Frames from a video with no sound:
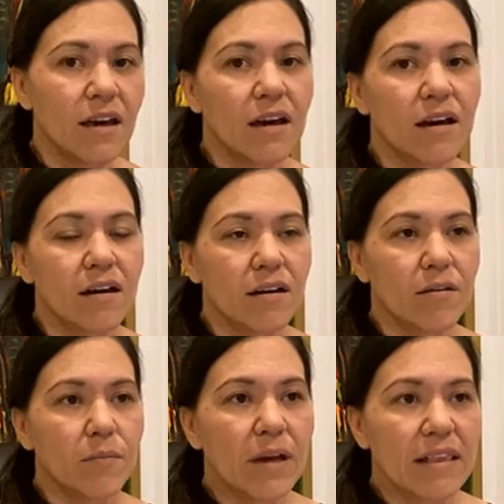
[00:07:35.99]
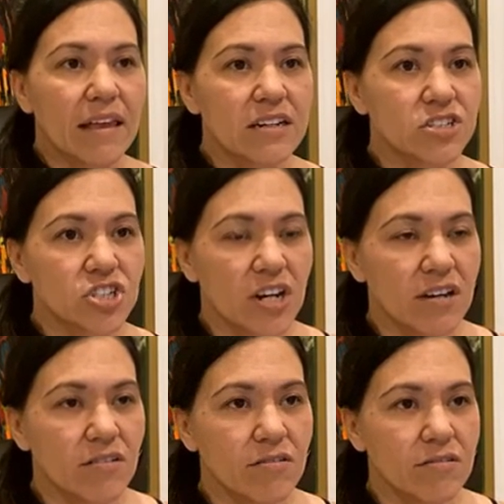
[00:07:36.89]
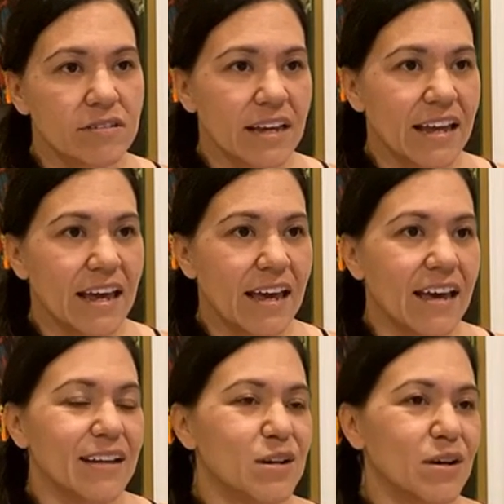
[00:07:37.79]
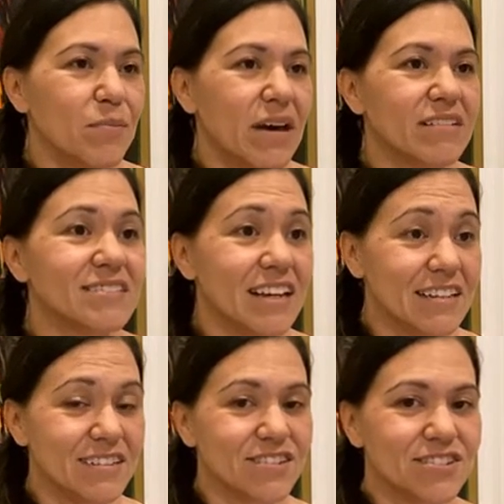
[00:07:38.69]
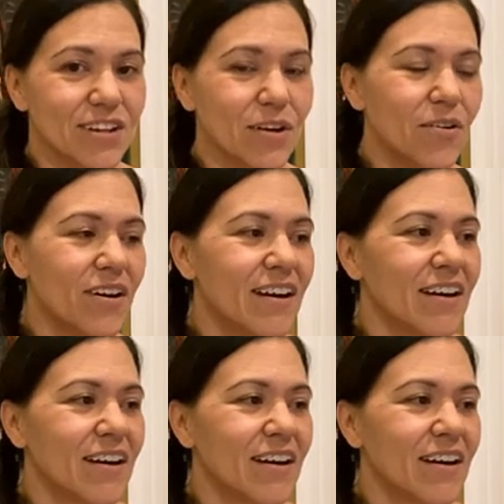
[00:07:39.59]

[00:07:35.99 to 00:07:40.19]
Um, my last child I had about ten years ago.